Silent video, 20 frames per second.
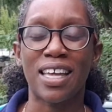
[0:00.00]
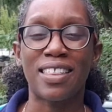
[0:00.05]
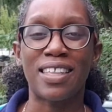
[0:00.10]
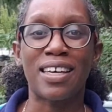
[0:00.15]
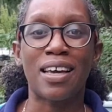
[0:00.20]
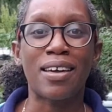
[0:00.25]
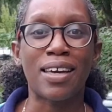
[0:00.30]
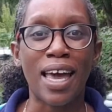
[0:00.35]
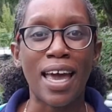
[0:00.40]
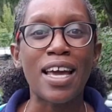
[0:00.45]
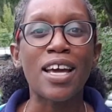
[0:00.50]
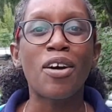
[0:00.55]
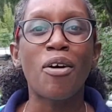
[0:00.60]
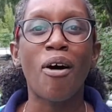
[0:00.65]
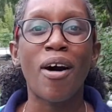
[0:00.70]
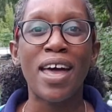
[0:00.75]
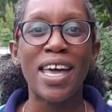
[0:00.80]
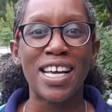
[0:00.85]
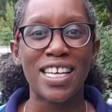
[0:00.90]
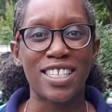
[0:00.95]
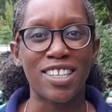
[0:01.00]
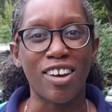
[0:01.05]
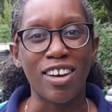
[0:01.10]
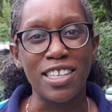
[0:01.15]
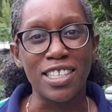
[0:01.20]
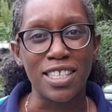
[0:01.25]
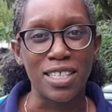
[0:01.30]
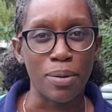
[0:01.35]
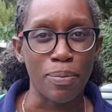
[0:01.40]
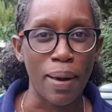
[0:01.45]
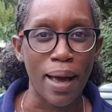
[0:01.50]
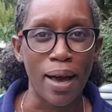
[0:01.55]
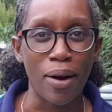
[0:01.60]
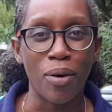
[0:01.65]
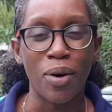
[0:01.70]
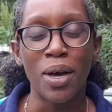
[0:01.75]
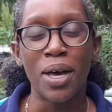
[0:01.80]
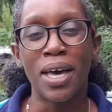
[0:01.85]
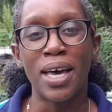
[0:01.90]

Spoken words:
I think I'm getting quite excited about